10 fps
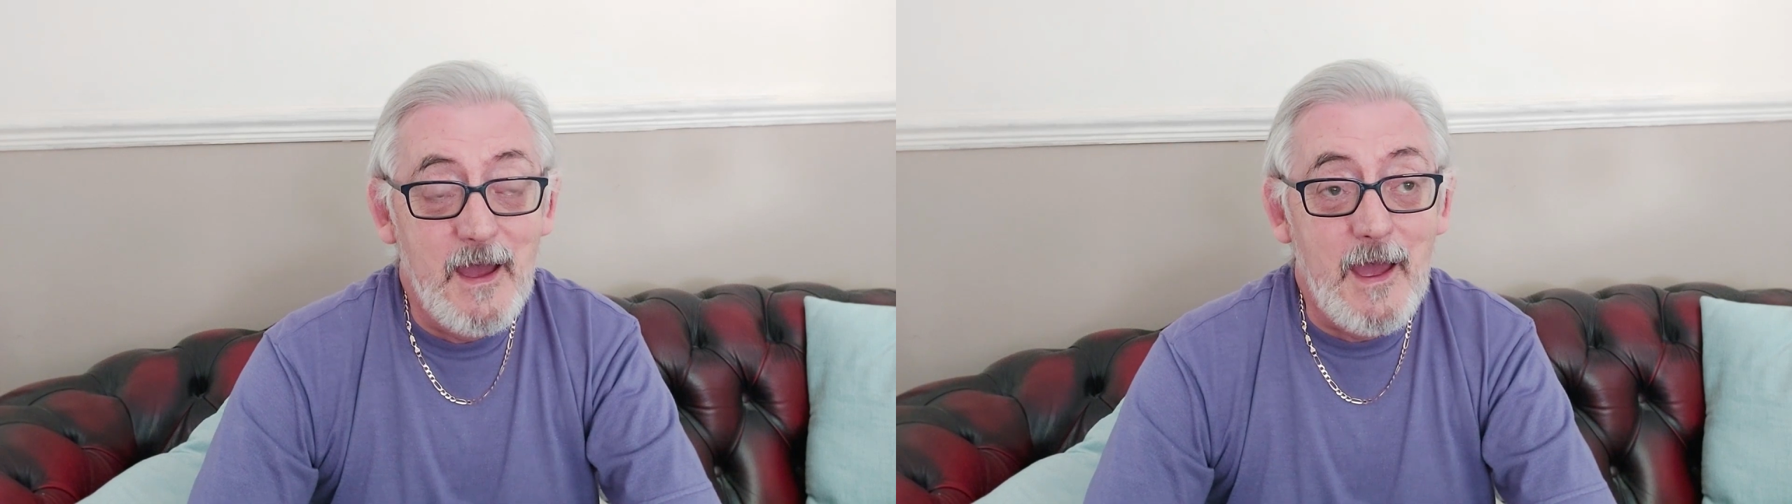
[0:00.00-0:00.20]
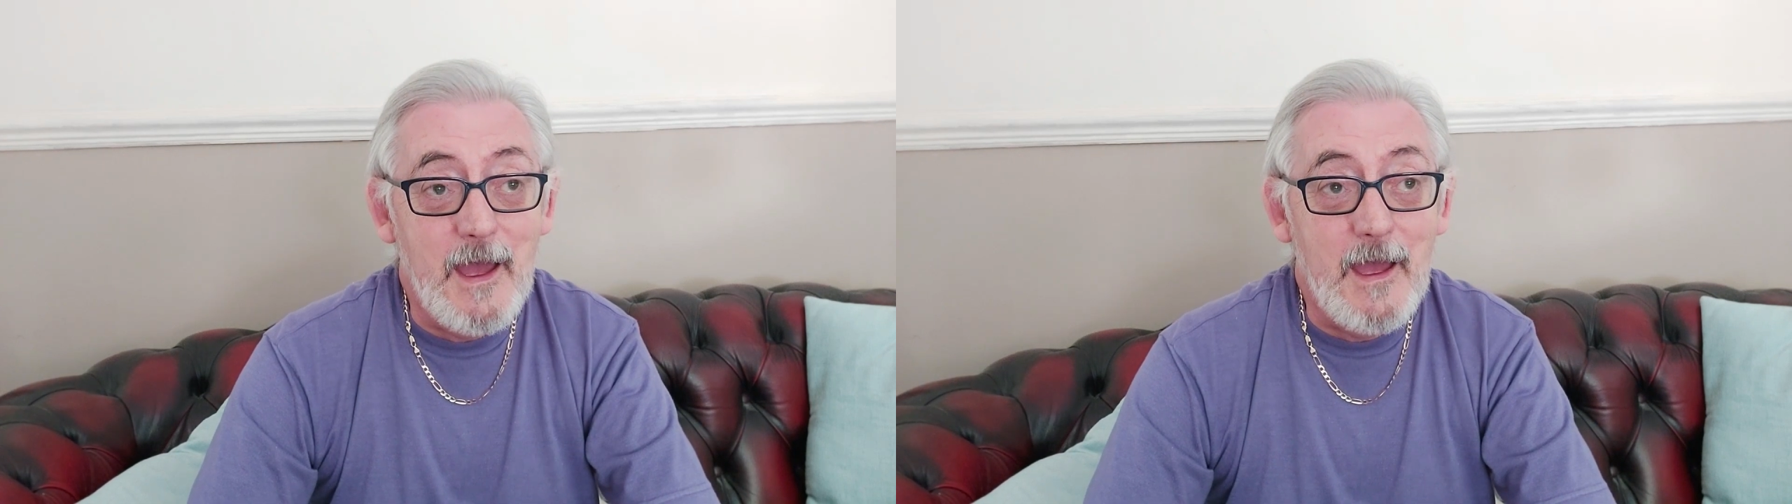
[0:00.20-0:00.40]

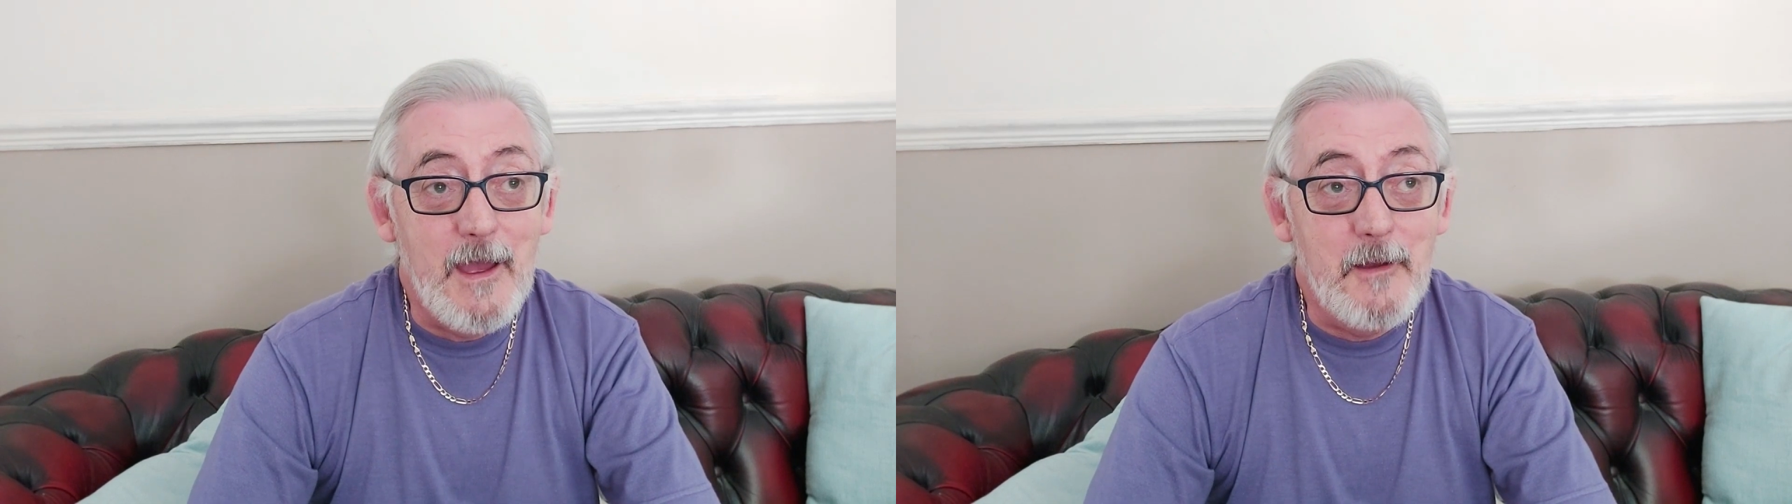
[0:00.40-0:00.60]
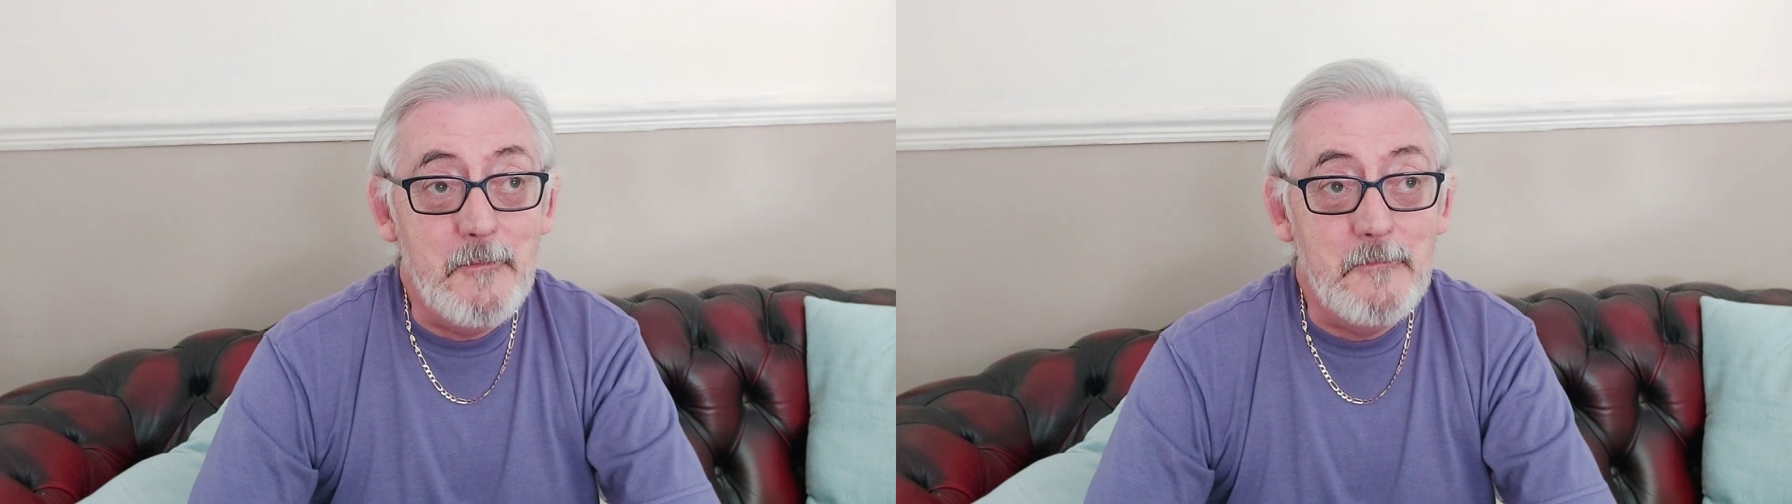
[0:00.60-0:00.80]

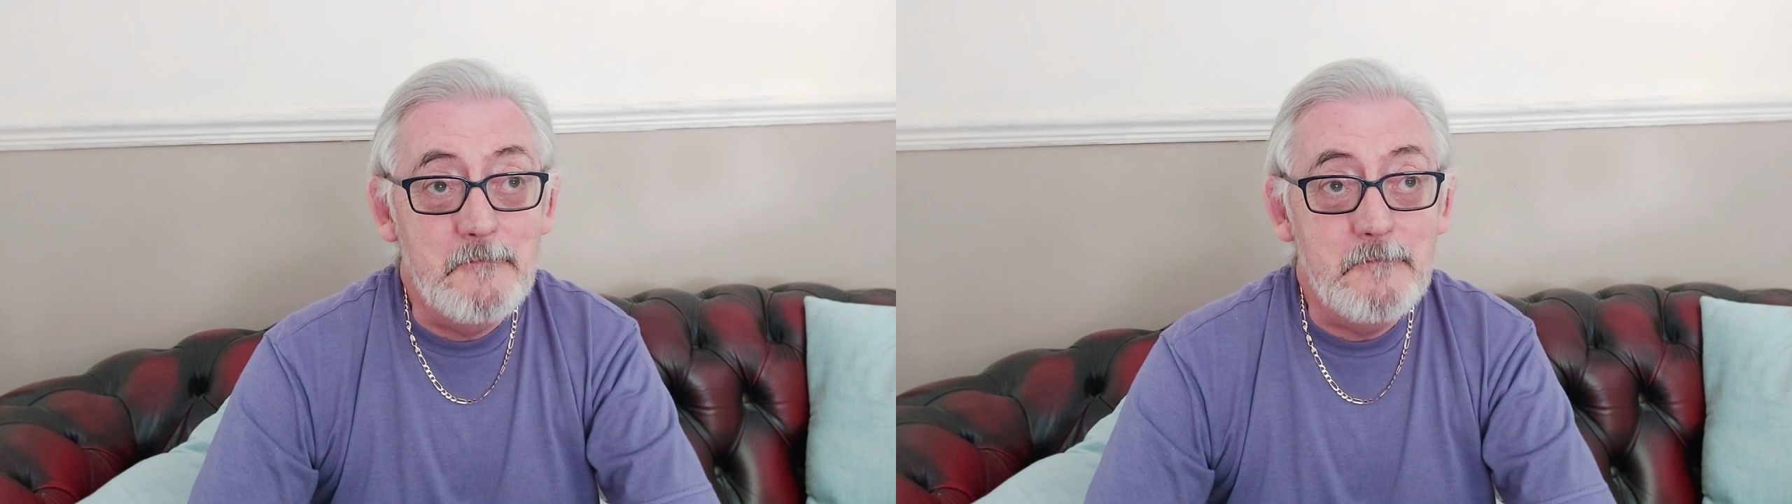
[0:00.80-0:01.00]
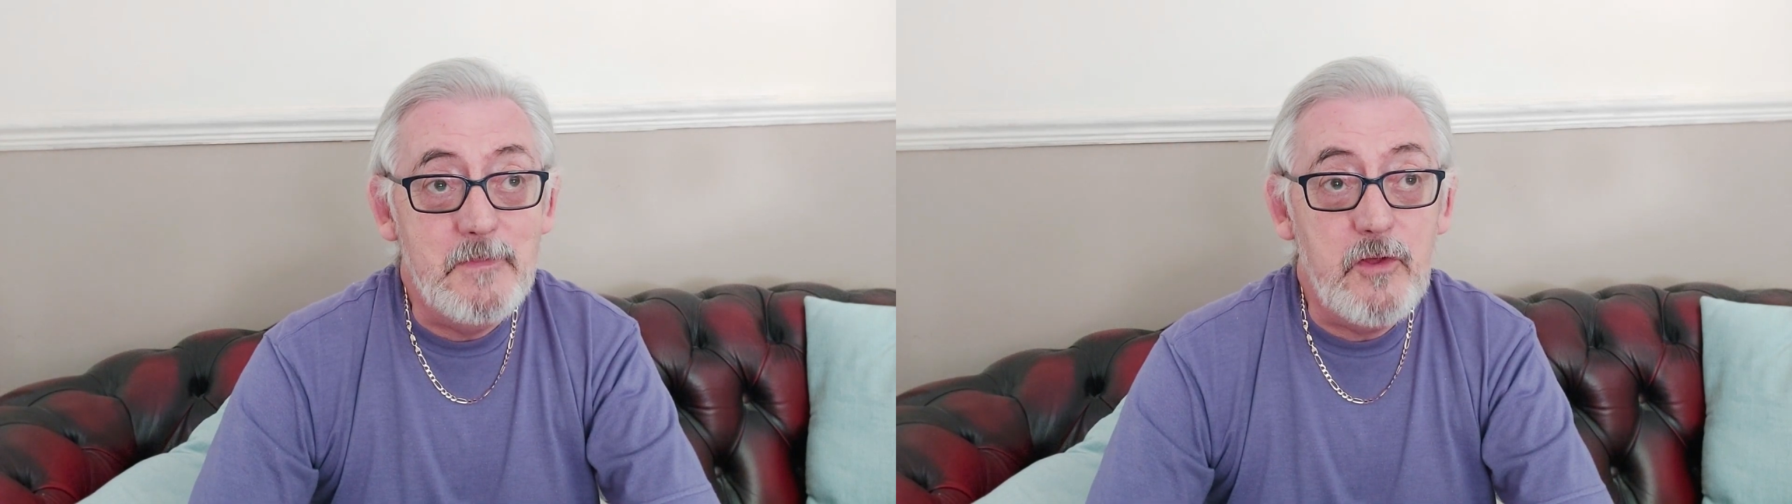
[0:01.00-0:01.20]
The
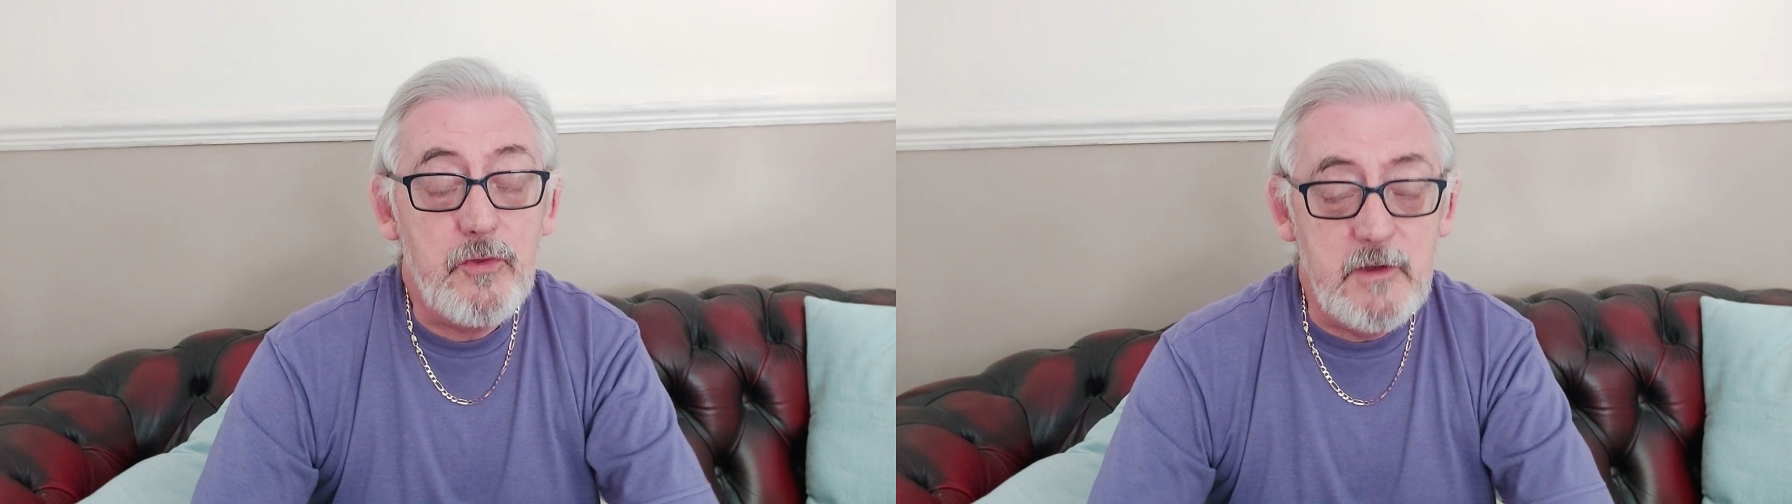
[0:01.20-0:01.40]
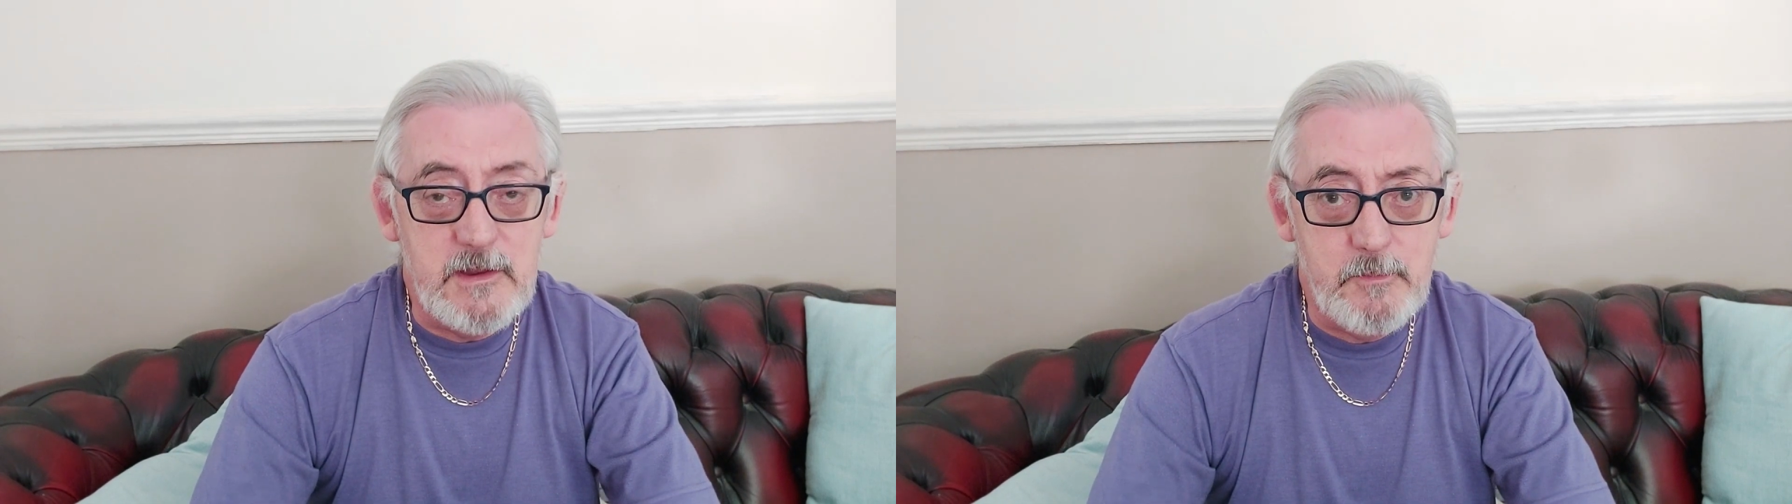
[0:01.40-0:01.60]

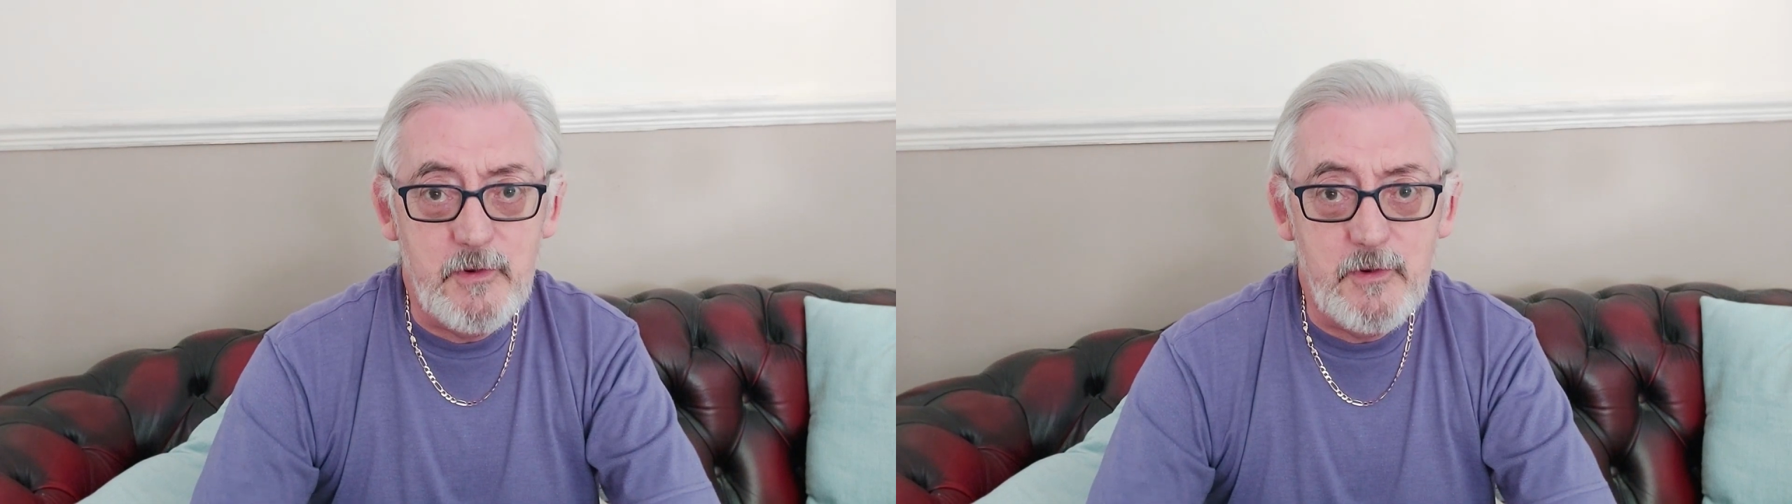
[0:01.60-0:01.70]
3D